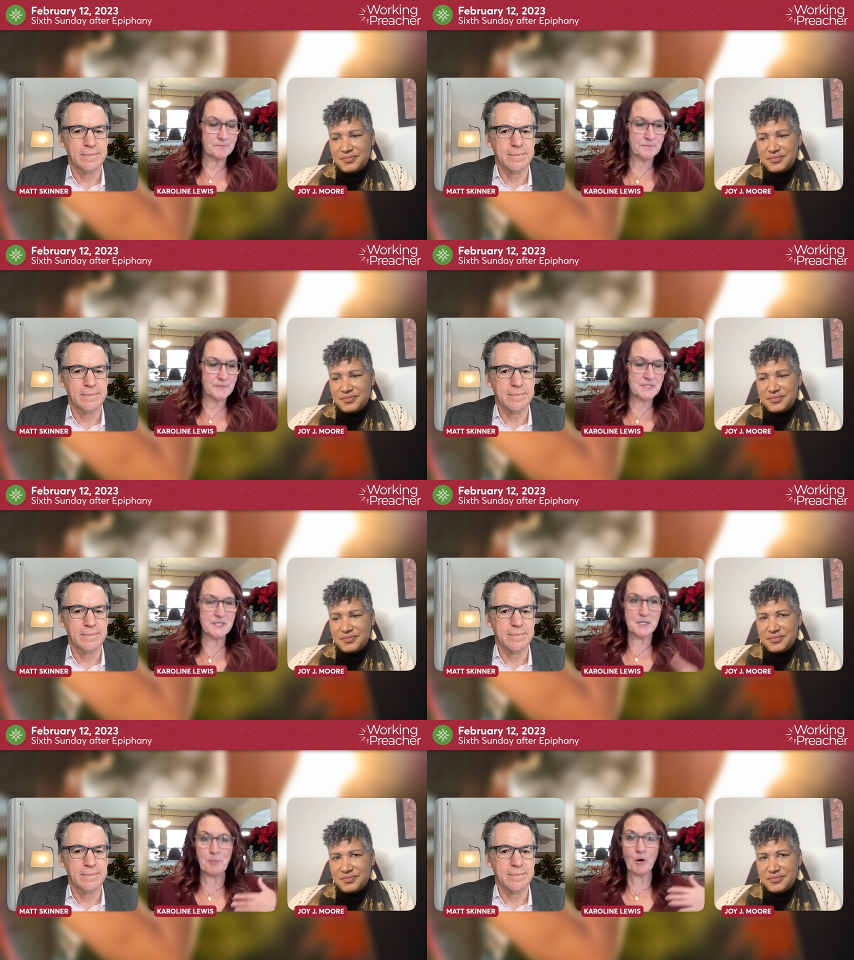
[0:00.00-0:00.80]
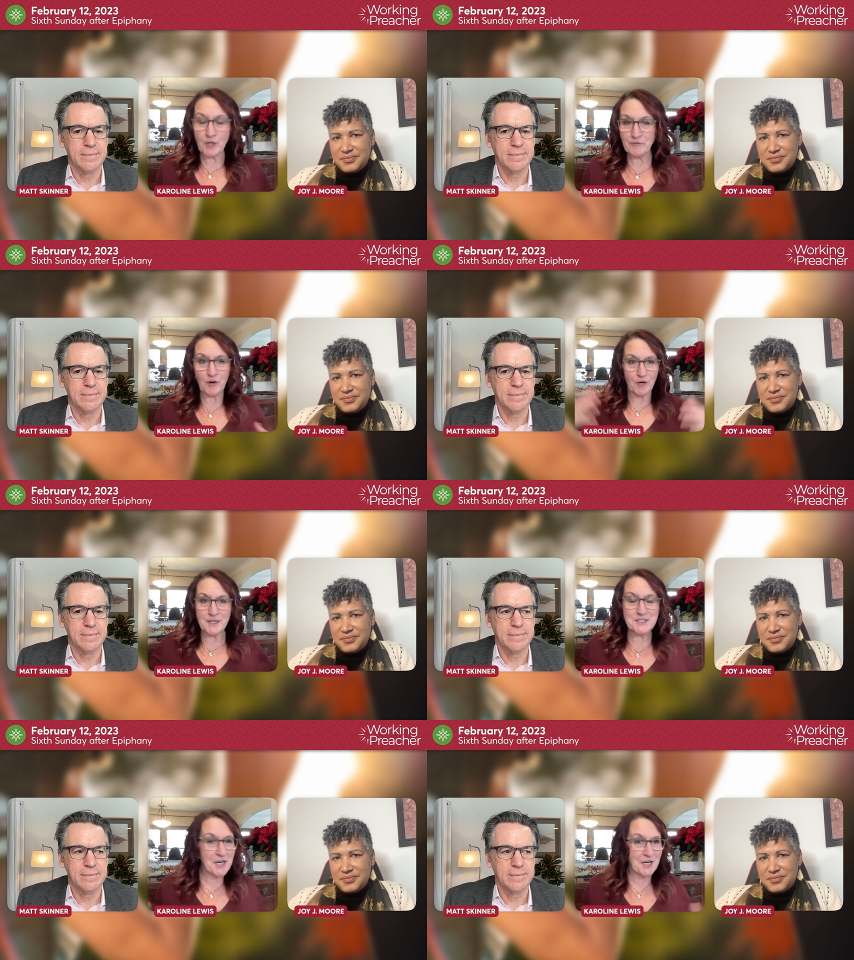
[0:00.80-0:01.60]
Speaker 1: this is a part of our
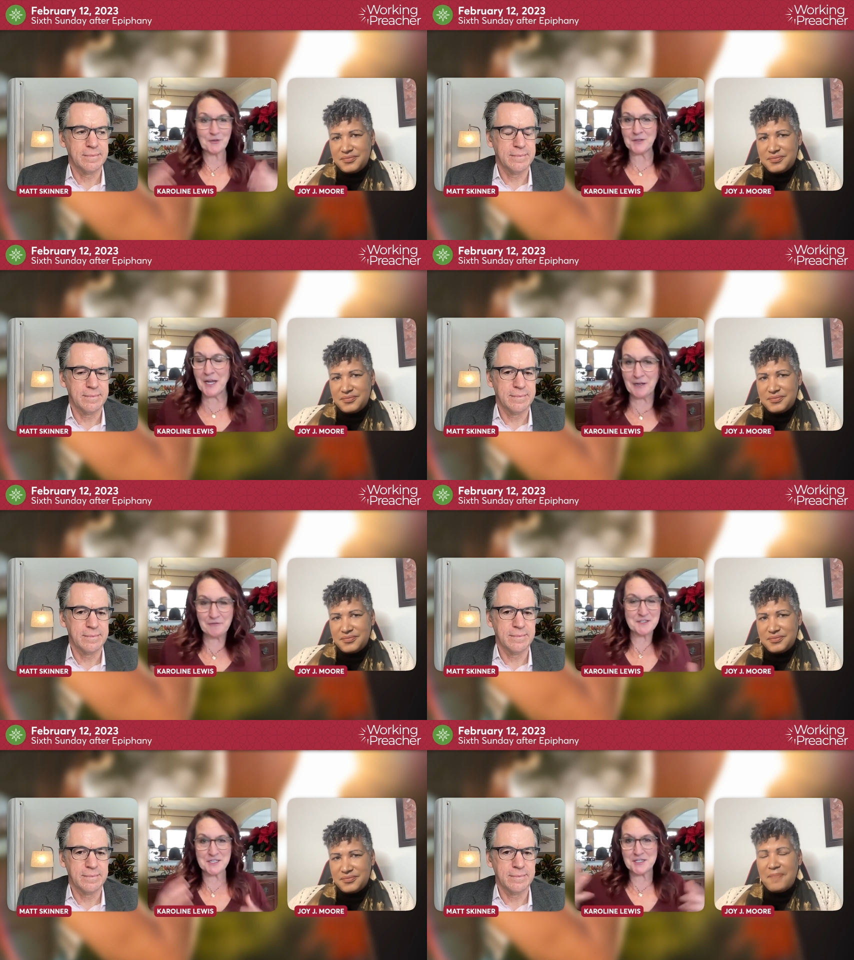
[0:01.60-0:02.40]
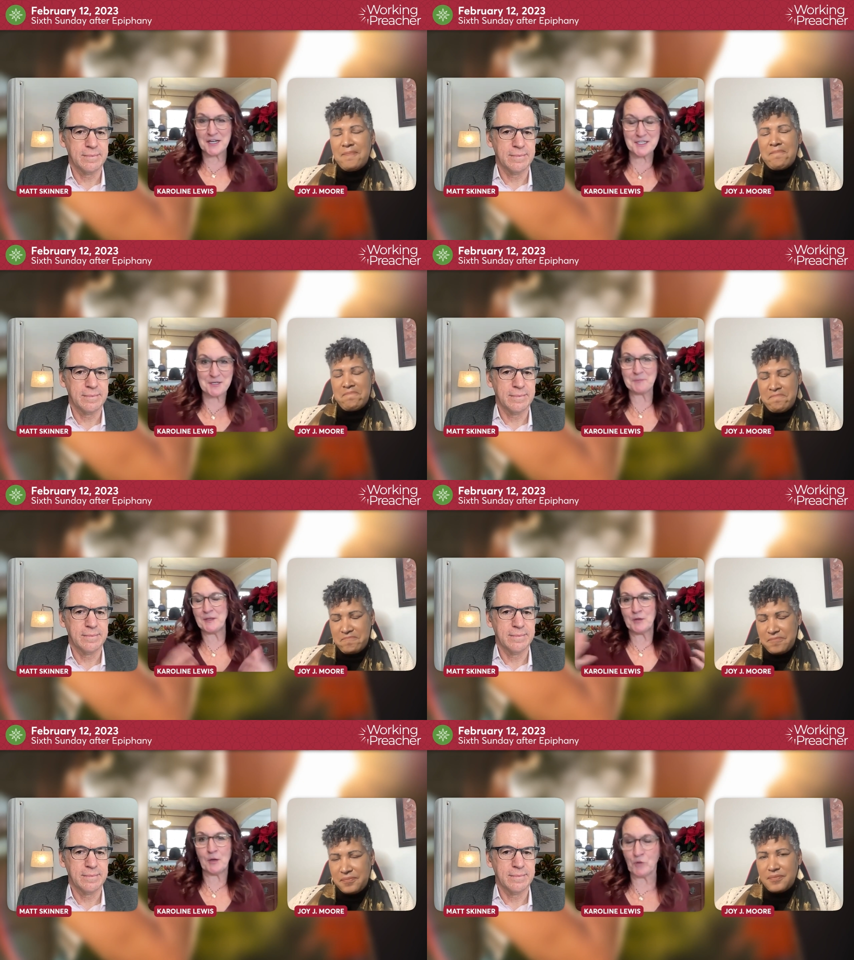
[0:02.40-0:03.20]
entire life. This is not
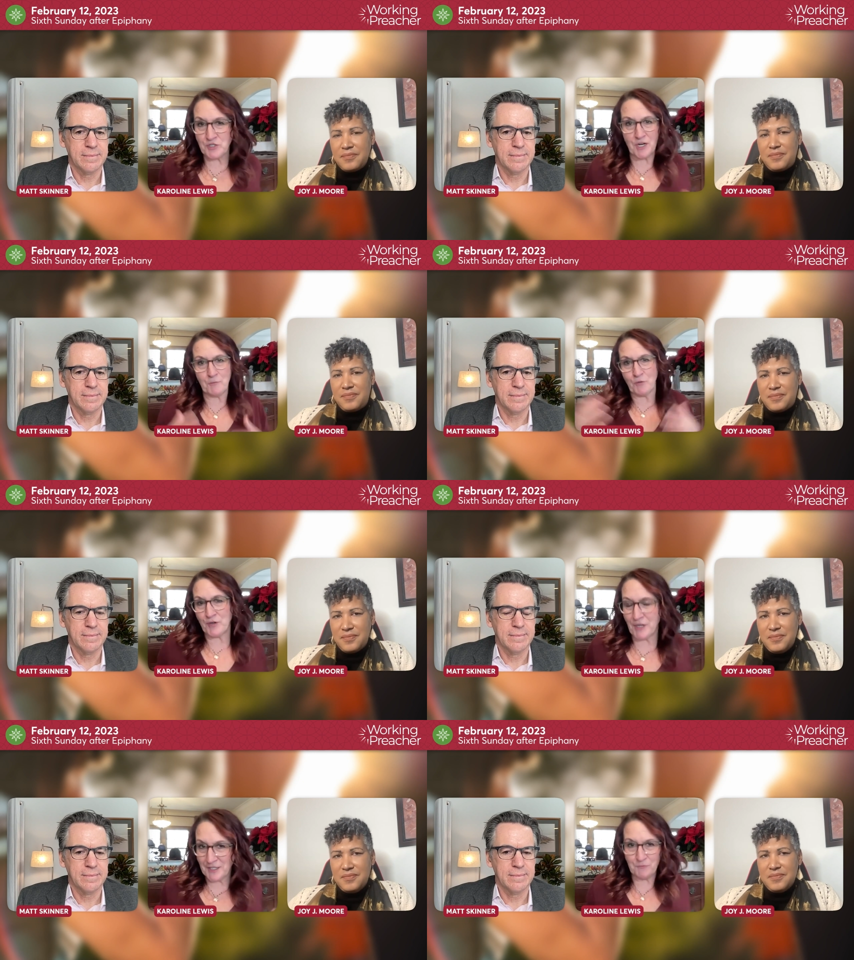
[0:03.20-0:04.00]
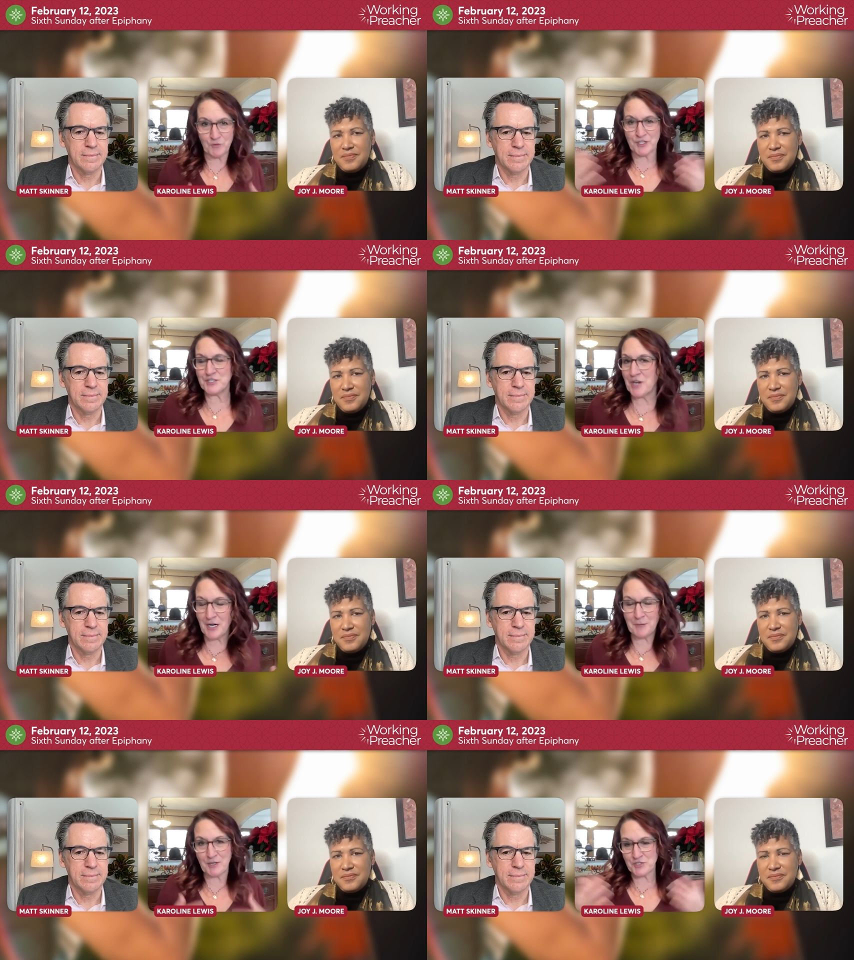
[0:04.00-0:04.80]
something that we're not we're not going to we're going to talk
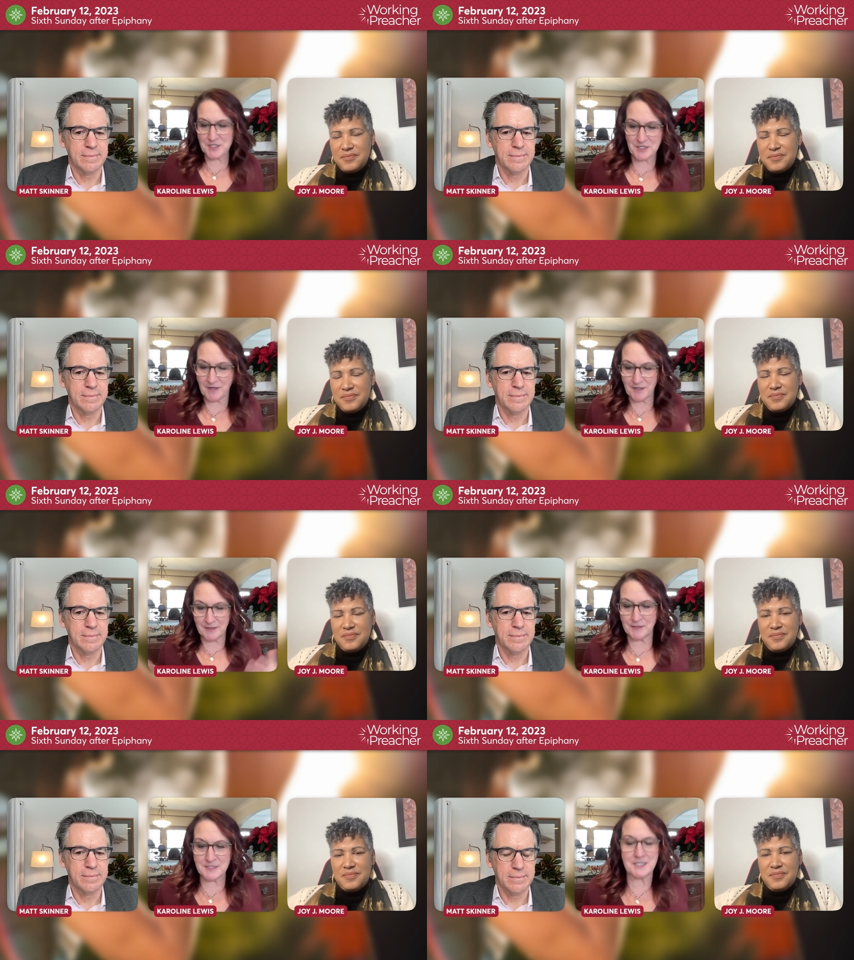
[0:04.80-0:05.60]
about just on the